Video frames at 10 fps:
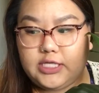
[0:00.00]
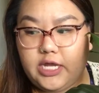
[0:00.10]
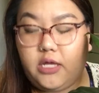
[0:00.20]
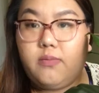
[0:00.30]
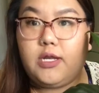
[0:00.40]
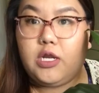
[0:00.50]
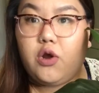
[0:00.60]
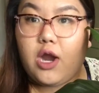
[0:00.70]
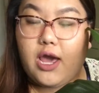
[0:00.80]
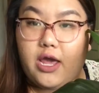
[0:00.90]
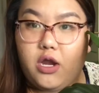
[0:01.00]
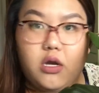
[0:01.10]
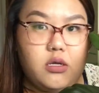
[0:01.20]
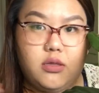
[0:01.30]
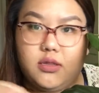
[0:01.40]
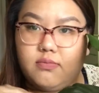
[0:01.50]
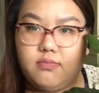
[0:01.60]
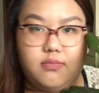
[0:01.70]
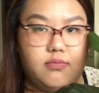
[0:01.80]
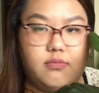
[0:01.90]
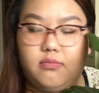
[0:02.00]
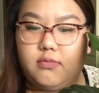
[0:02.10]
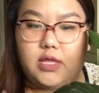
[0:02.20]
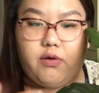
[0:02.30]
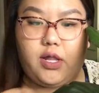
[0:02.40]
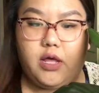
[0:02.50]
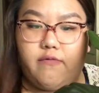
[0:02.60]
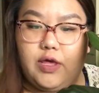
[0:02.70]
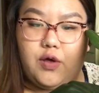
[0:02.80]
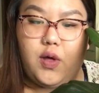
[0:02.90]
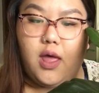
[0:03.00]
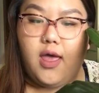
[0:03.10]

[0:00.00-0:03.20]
humidity or higher, They will love you,